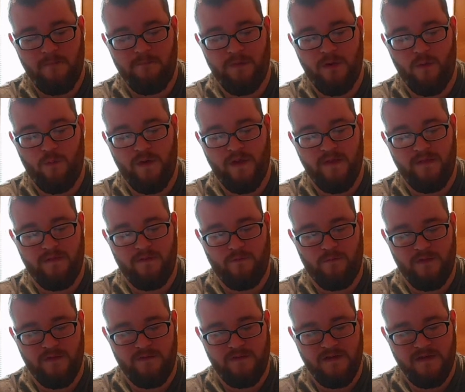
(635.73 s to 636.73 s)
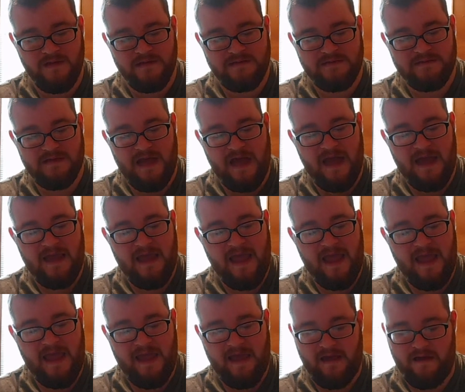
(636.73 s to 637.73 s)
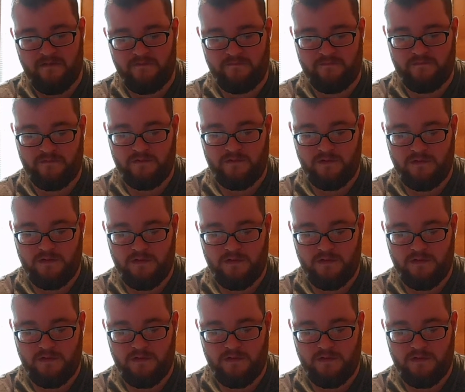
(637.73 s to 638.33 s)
But with this, I have...